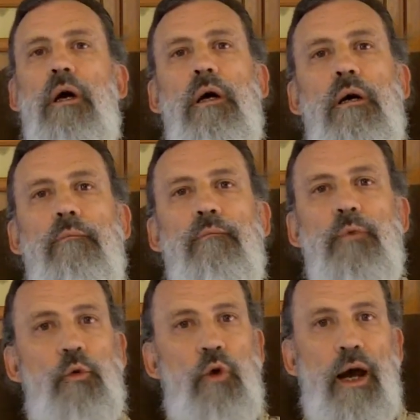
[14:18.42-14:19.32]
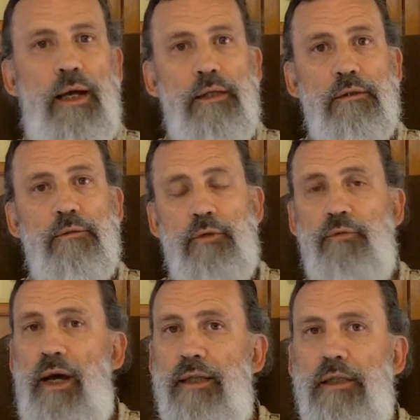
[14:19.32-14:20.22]
uh, the rise
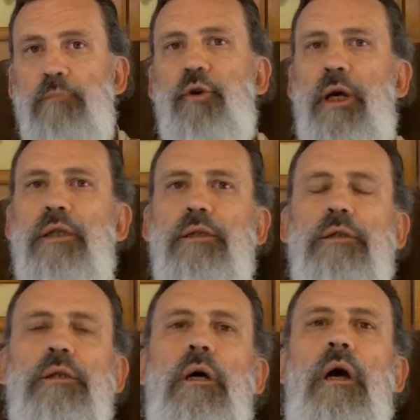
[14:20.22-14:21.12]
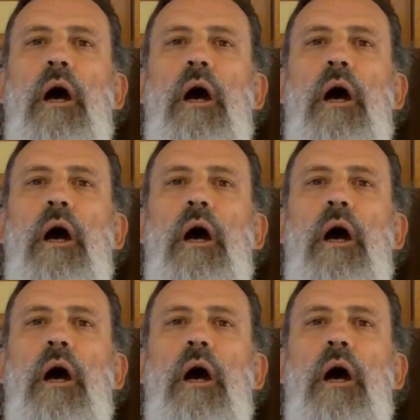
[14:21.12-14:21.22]
the rising prices.